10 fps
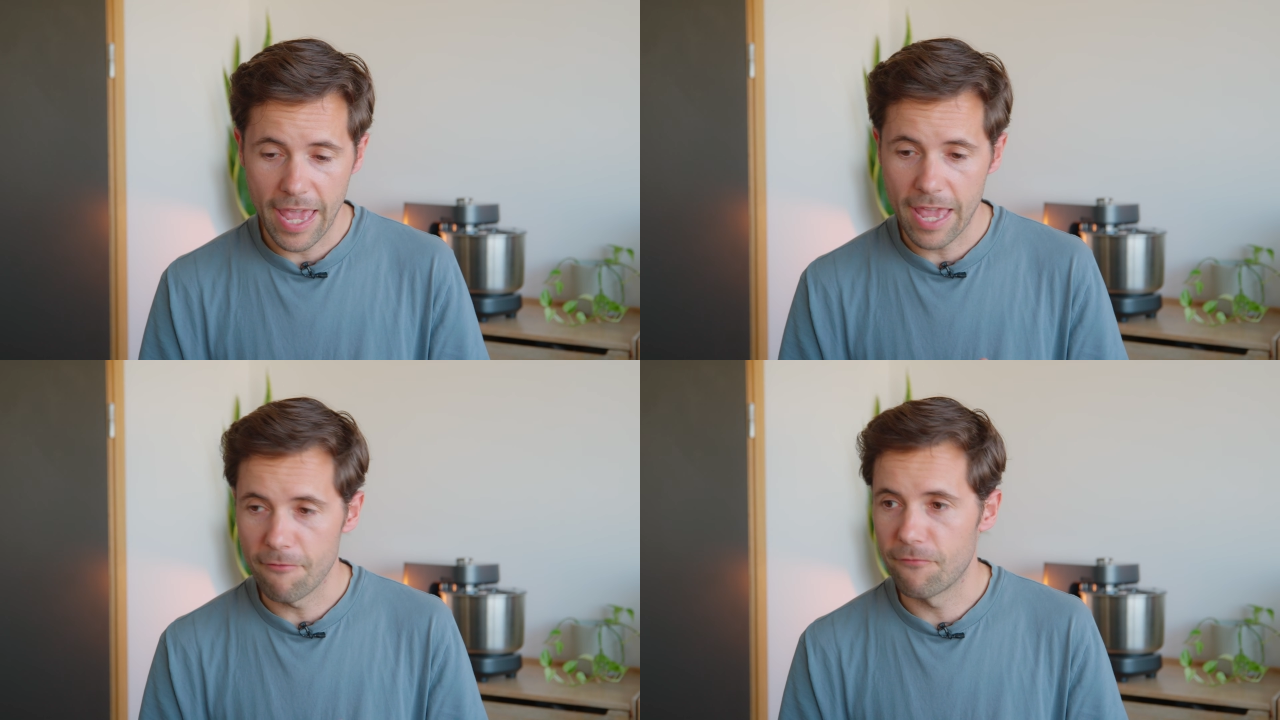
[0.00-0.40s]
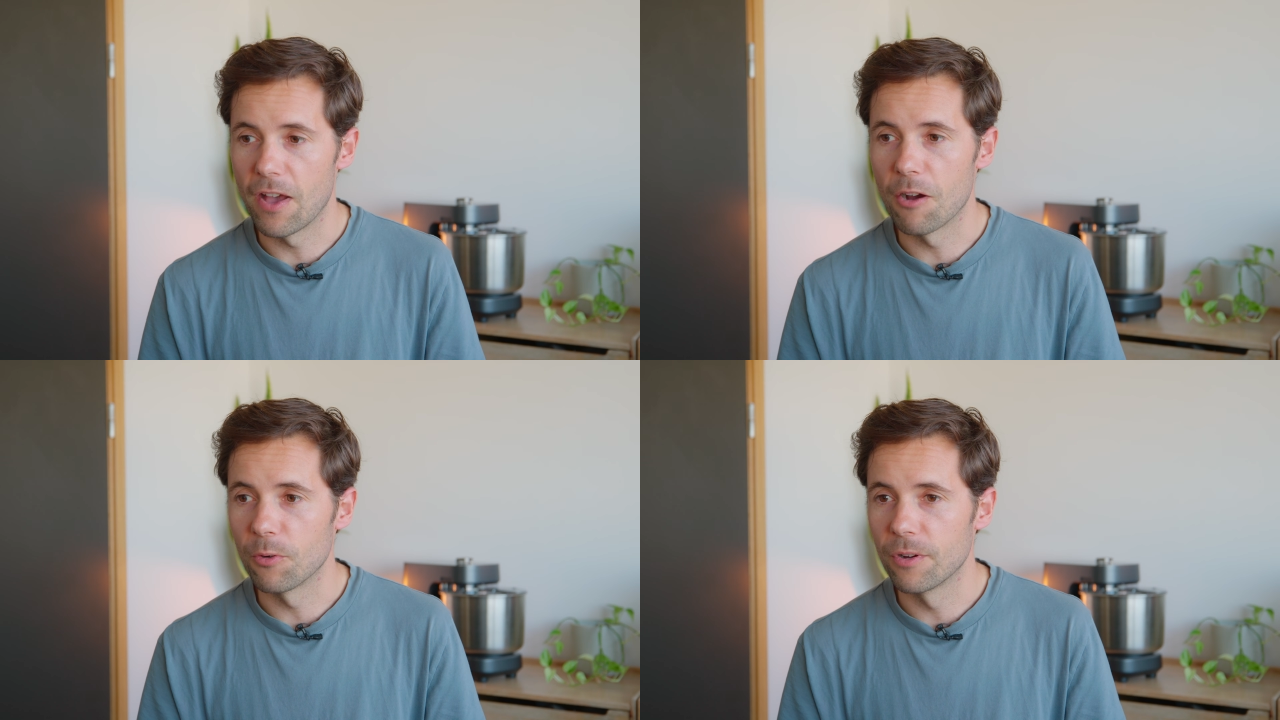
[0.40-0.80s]
it
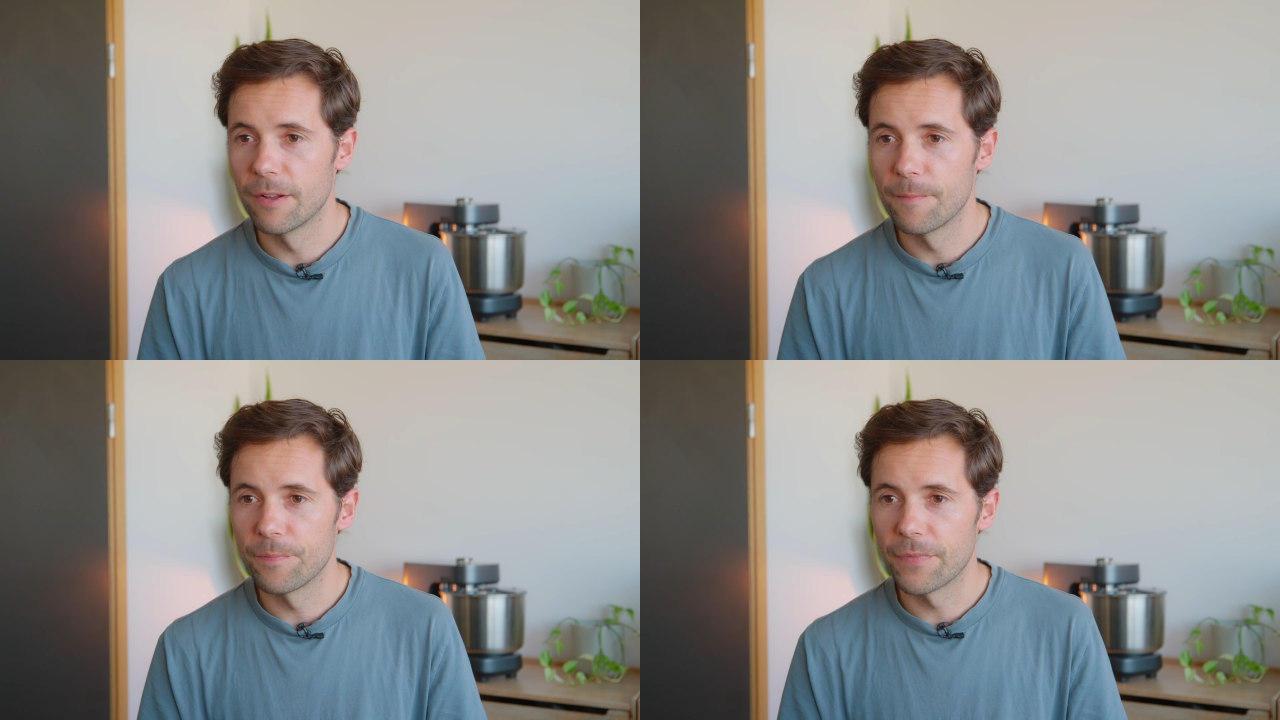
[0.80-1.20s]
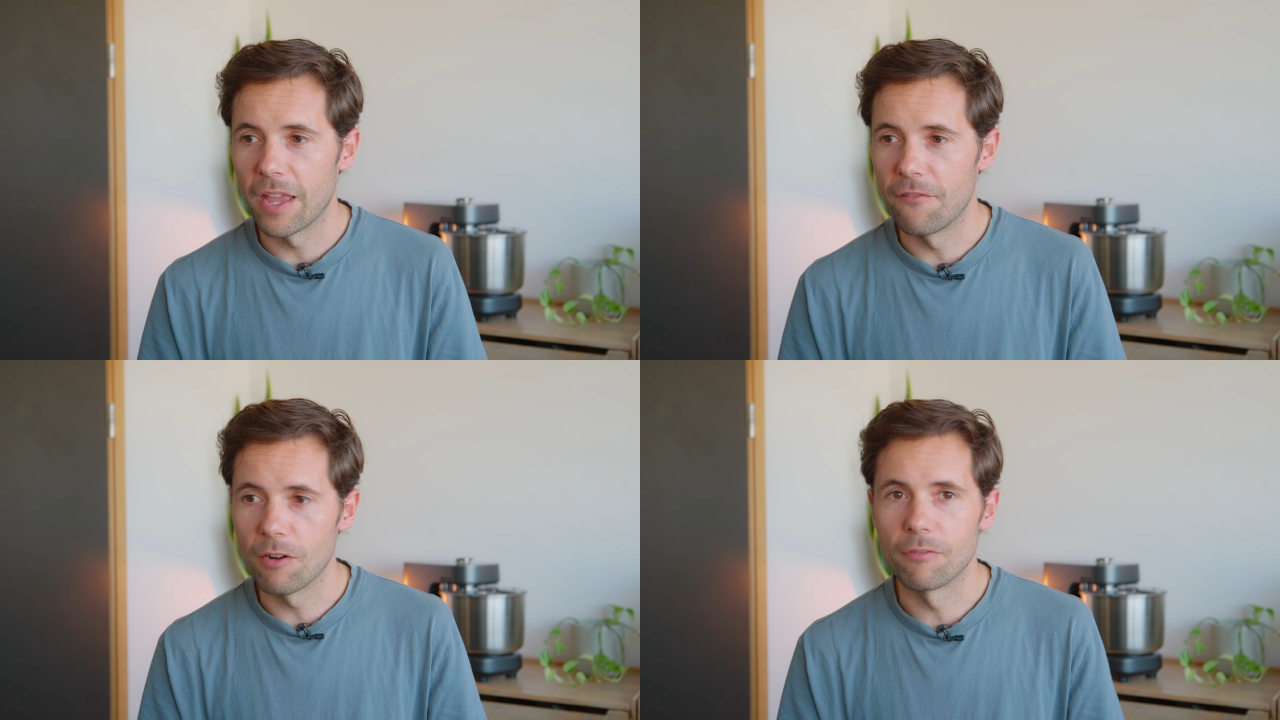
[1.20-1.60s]
felt
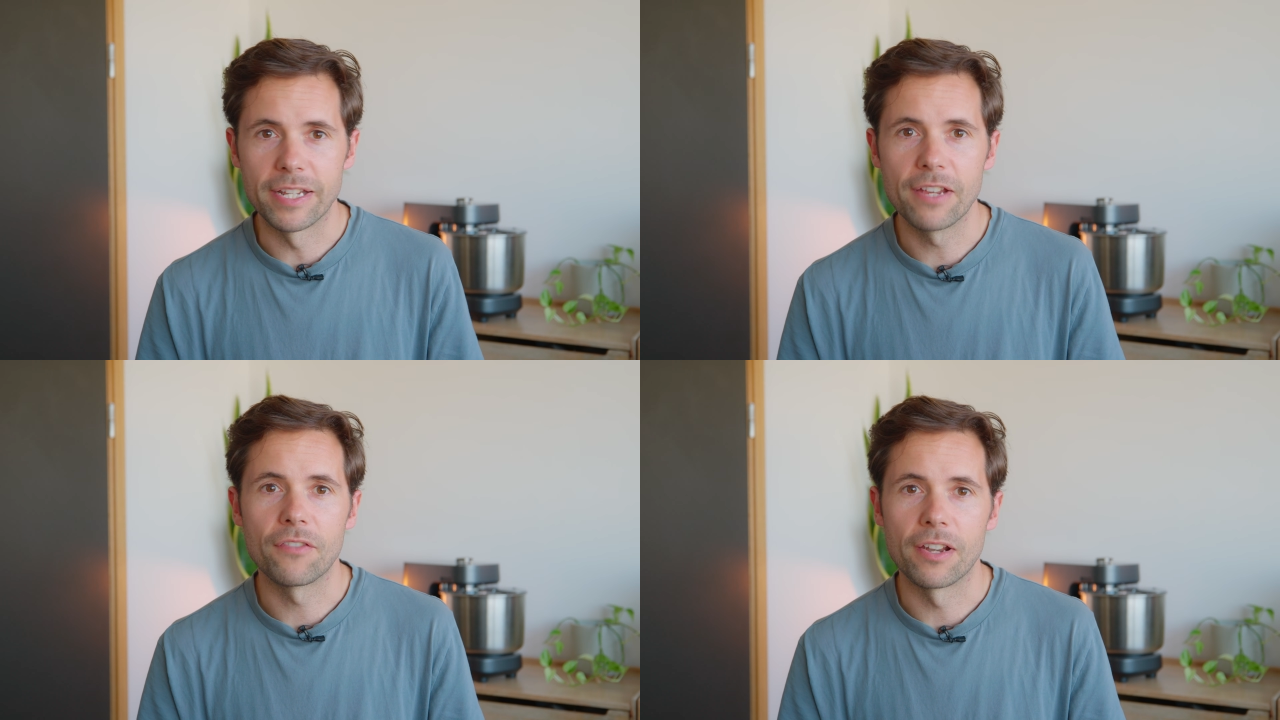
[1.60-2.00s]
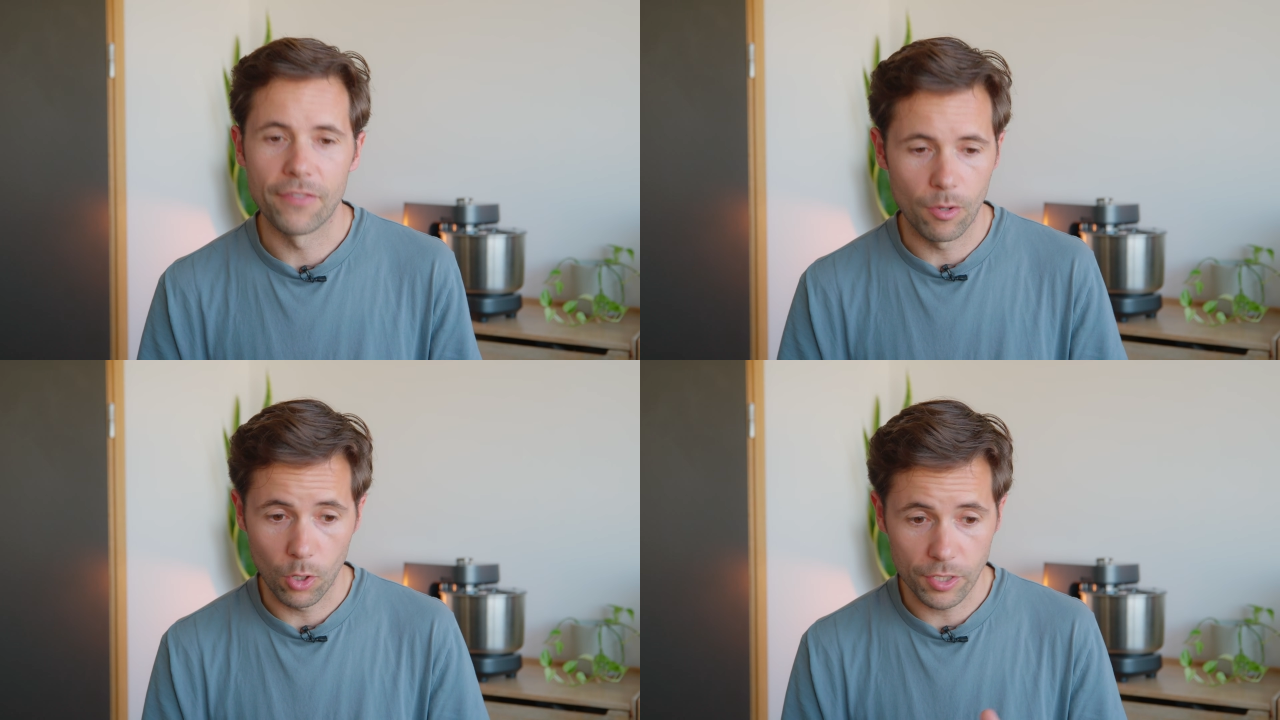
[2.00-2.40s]
really different. It
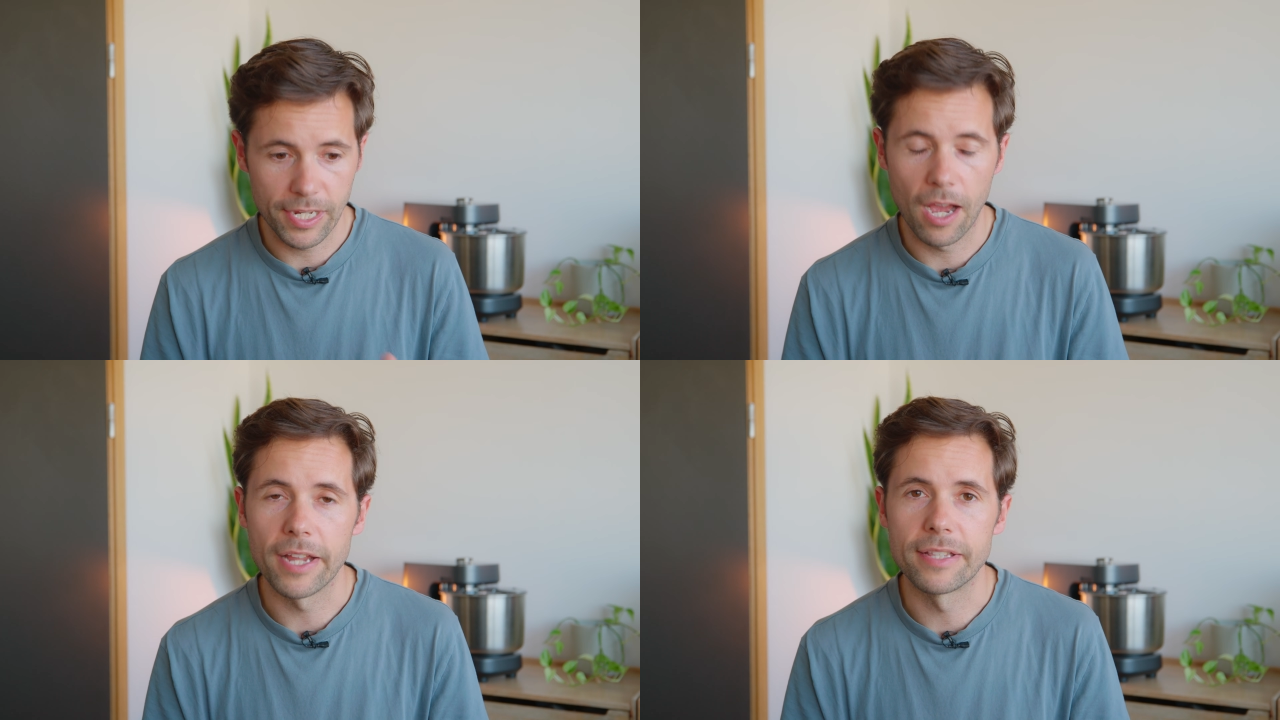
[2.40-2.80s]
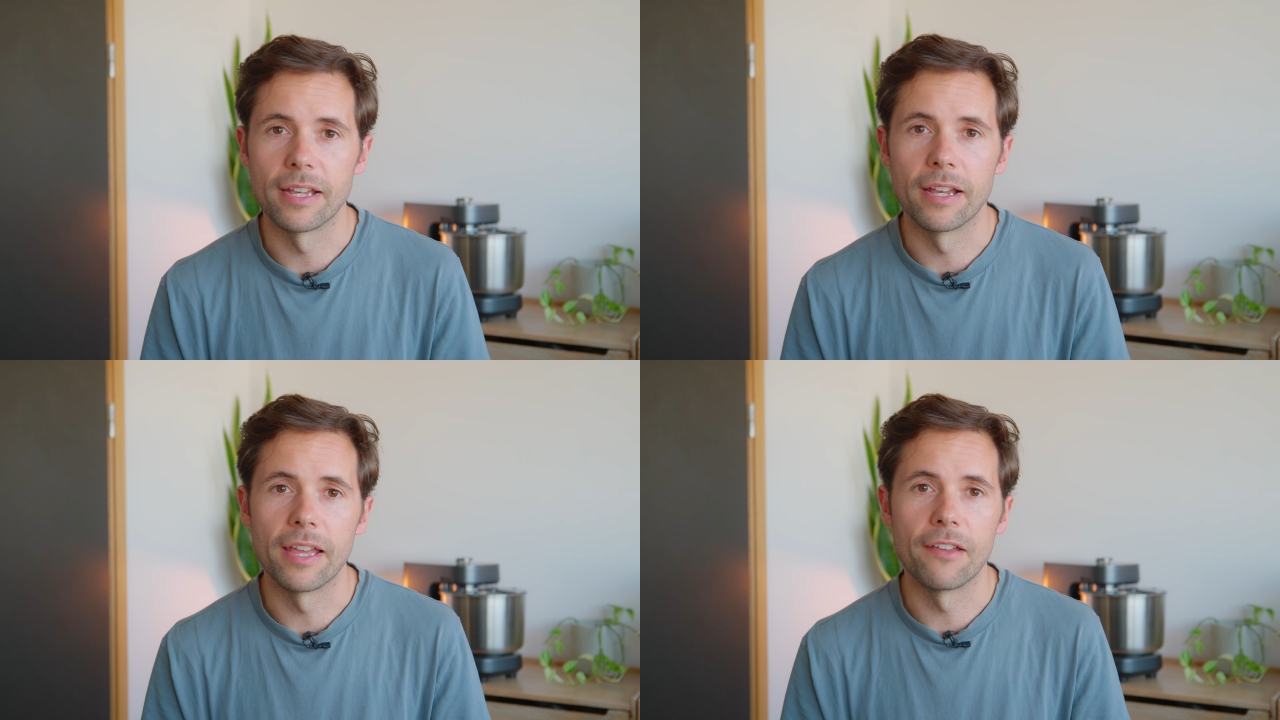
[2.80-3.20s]
felt a lot tighter.